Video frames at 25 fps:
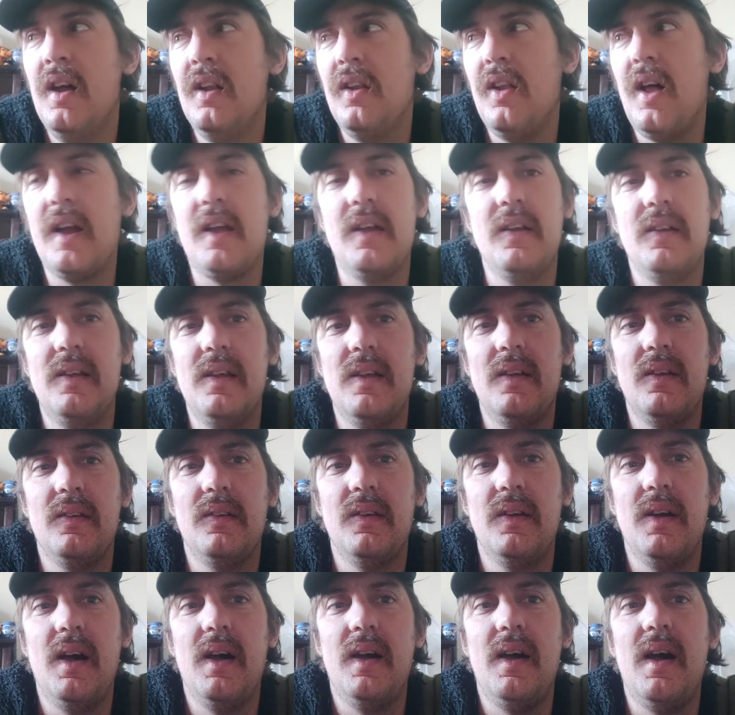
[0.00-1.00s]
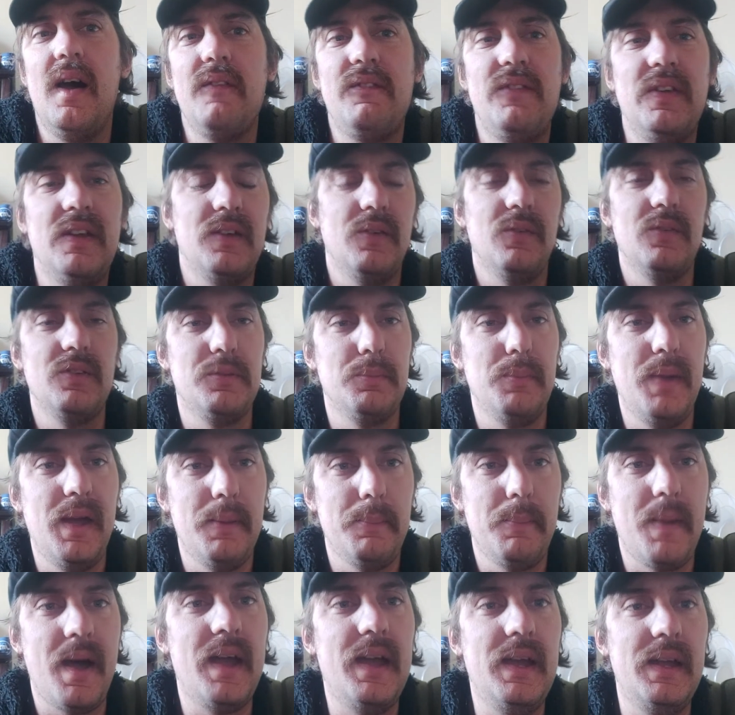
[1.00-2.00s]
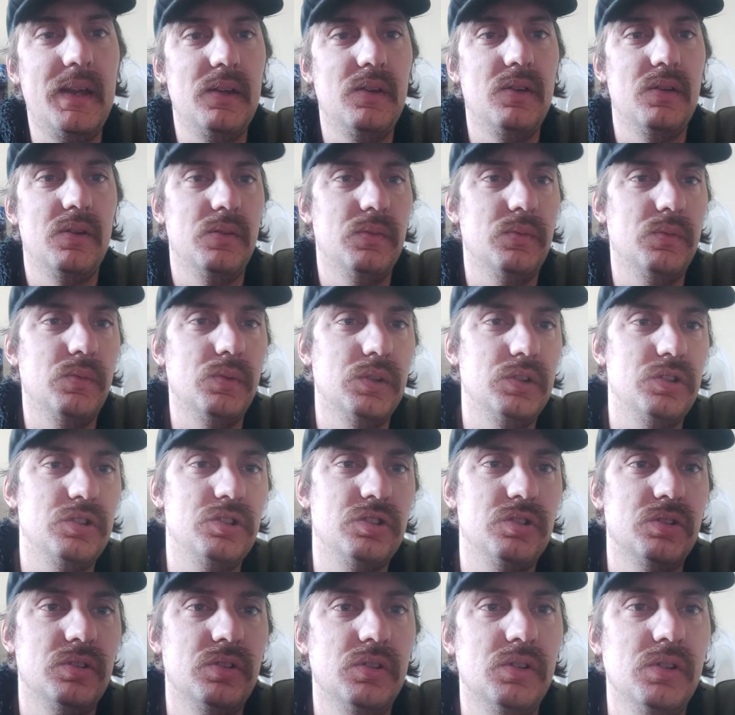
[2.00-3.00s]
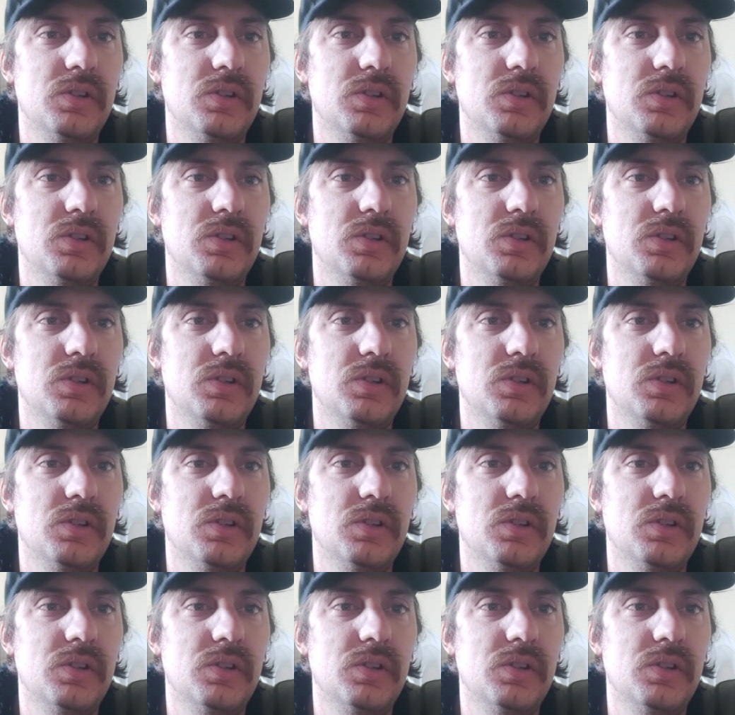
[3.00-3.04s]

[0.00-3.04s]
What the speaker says: like I think it was man-made, which